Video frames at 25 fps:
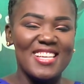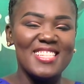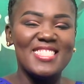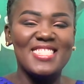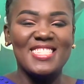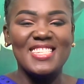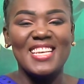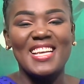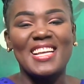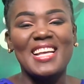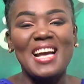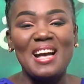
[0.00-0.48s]

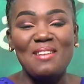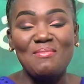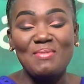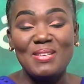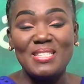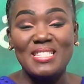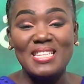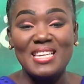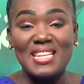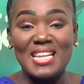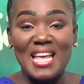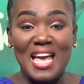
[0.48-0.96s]
sika me
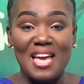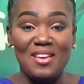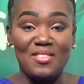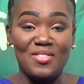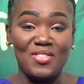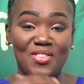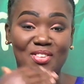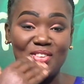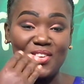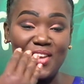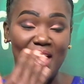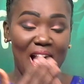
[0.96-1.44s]
say dey
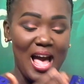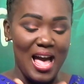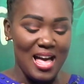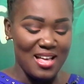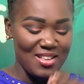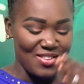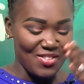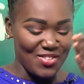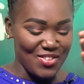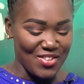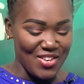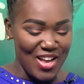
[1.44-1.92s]
cha
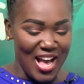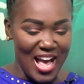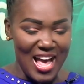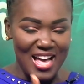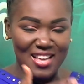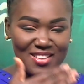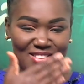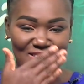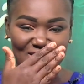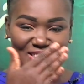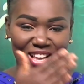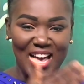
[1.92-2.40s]
cha
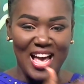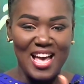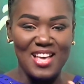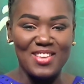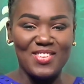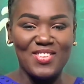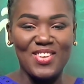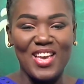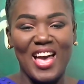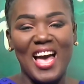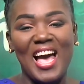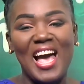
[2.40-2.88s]
cha
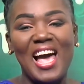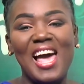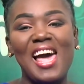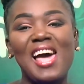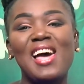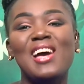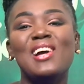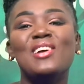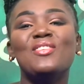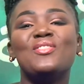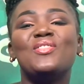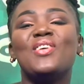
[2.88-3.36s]
cha
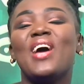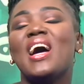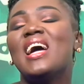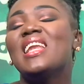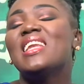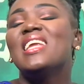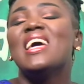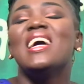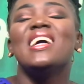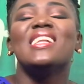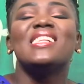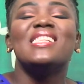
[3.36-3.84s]

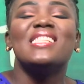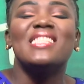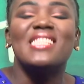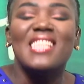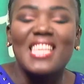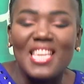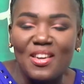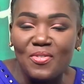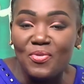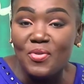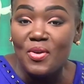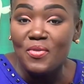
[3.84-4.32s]
chane
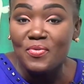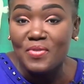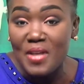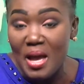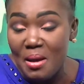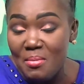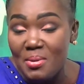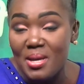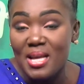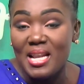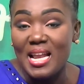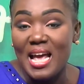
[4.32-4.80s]
di fifty
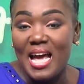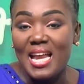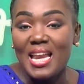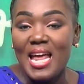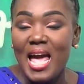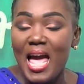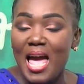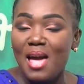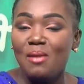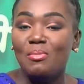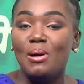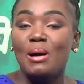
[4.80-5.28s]
million.
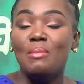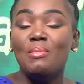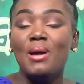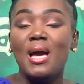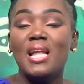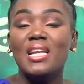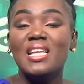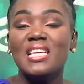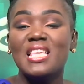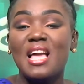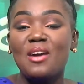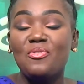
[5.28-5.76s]
Hey mama
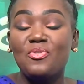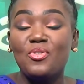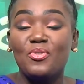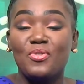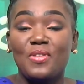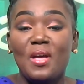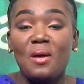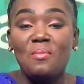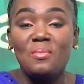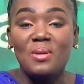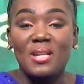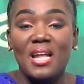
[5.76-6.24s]
linya
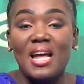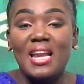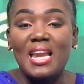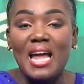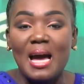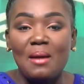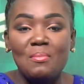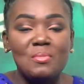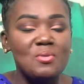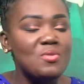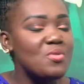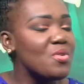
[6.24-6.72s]
fifty million
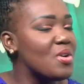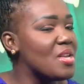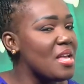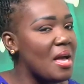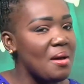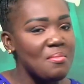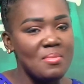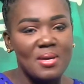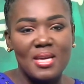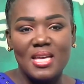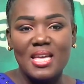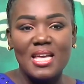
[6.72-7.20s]
la mi do
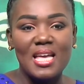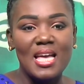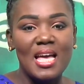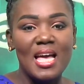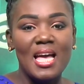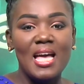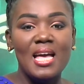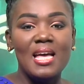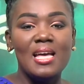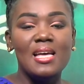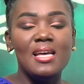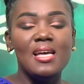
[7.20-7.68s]
nyame.
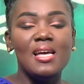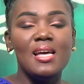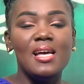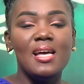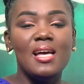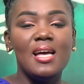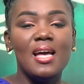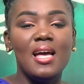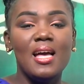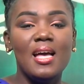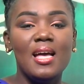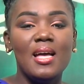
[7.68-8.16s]

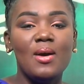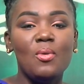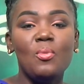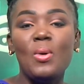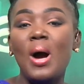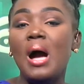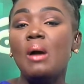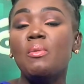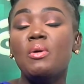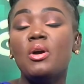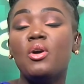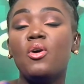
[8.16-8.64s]

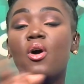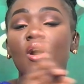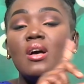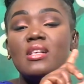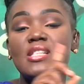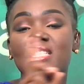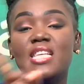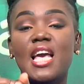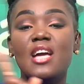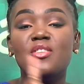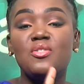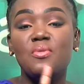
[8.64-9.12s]
One week on
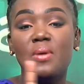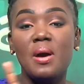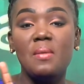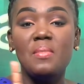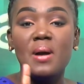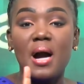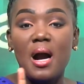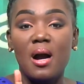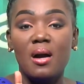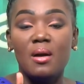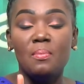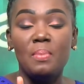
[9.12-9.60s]
see adwuma
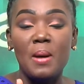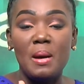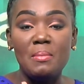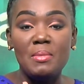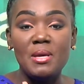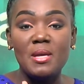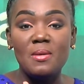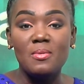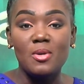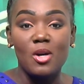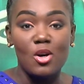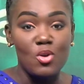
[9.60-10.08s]
ha
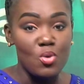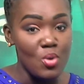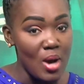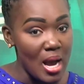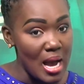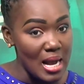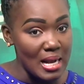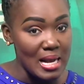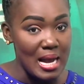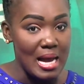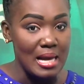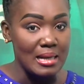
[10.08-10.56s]
opami ono
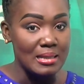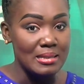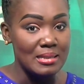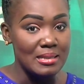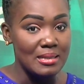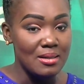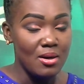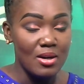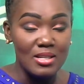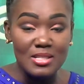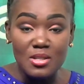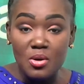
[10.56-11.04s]
aka.
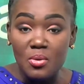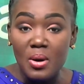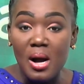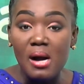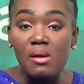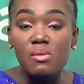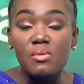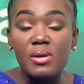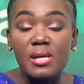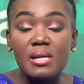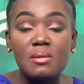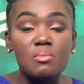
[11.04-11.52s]
I say
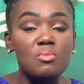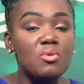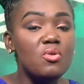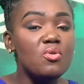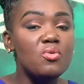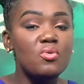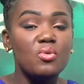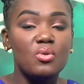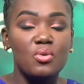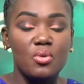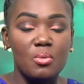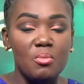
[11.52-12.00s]
one week
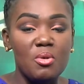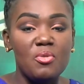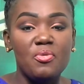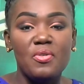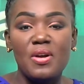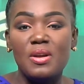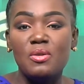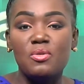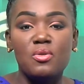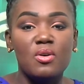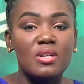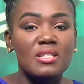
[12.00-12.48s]
mu no mo
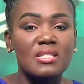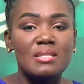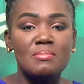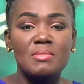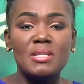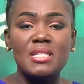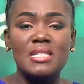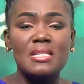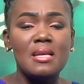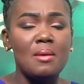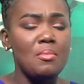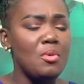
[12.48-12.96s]
friend call say me
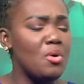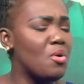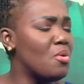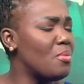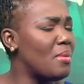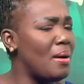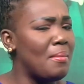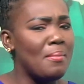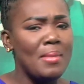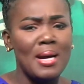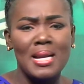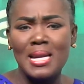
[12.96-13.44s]
tie me
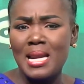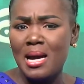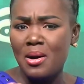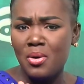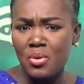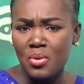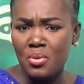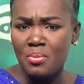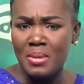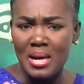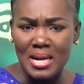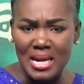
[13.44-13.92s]
mama da
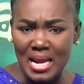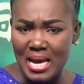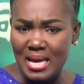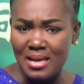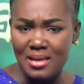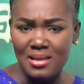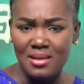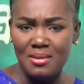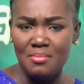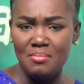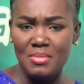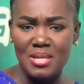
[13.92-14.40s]
o mada.
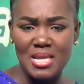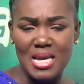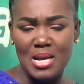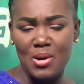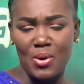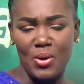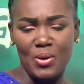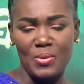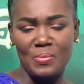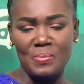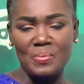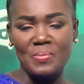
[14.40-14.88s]
Mini
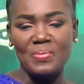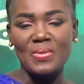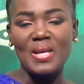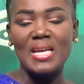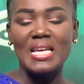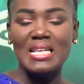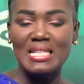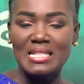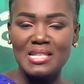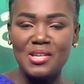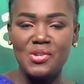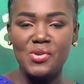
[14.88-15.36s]
ho
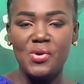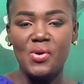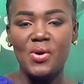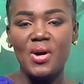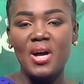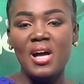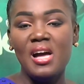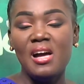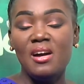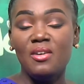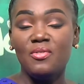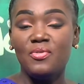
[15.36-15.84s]
intido
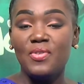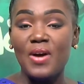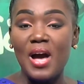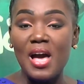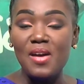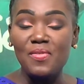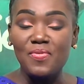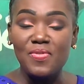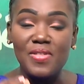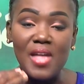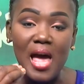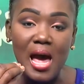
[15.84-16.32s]

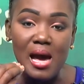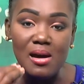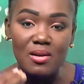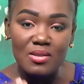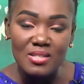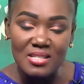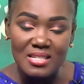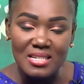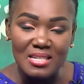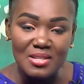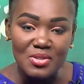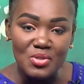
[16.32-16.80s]
five
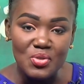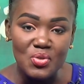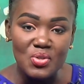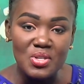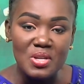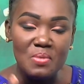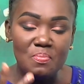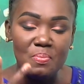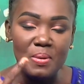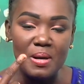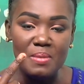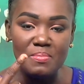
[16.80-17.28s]
thousand to
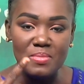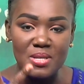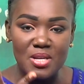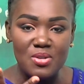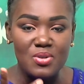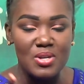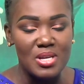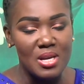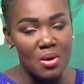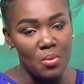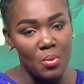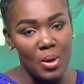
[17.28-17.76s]
nipa me
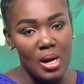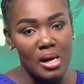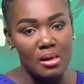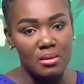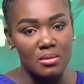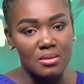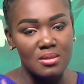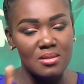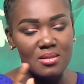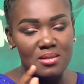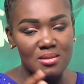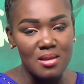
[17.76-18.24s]
no ye
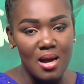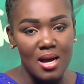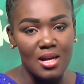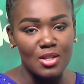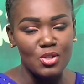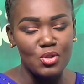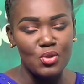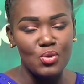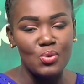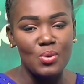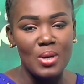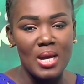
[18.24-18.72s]
wild star
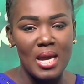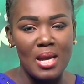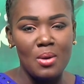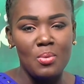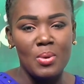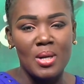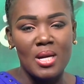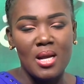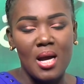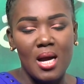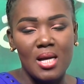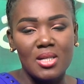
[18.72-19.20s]
two eight
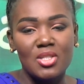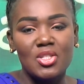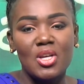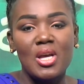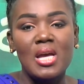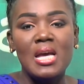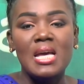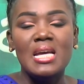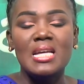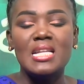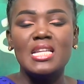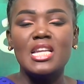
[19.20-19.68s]
one hash
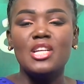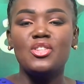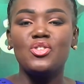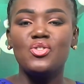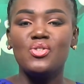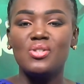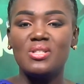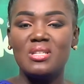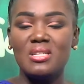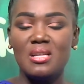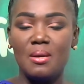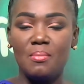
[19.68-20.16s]
na
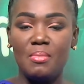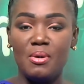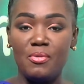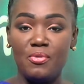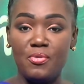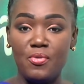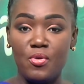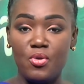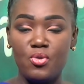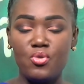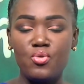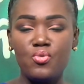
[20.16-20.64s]
choose number
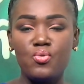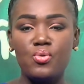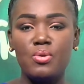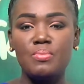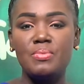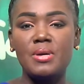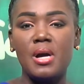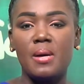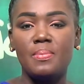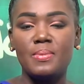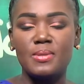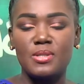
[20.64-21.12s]
four do we
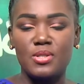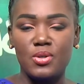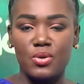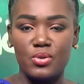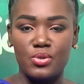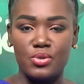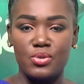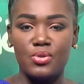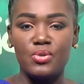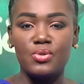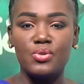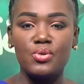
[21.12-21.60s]
be up
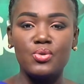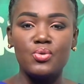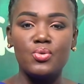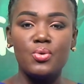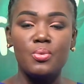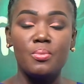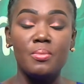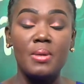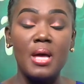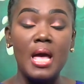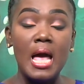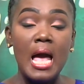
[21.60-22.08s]
assault me to
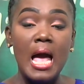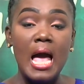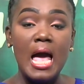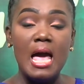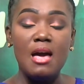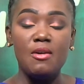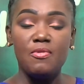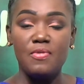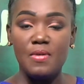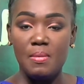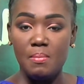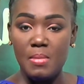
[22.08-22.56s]
gum e
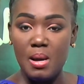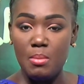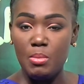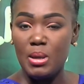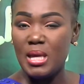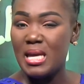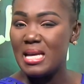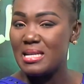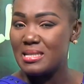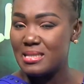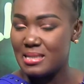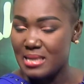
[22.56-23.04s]
fa mami
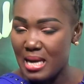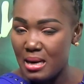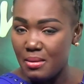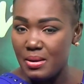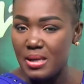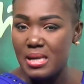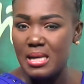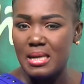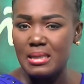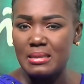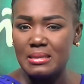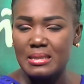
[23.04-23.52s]
kesari
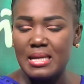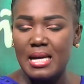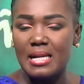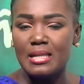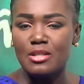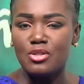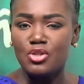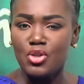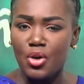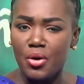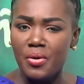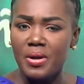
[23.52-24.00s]
na dan
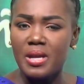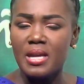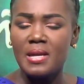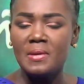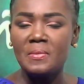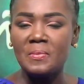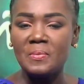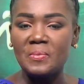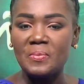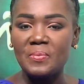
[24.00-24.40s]
story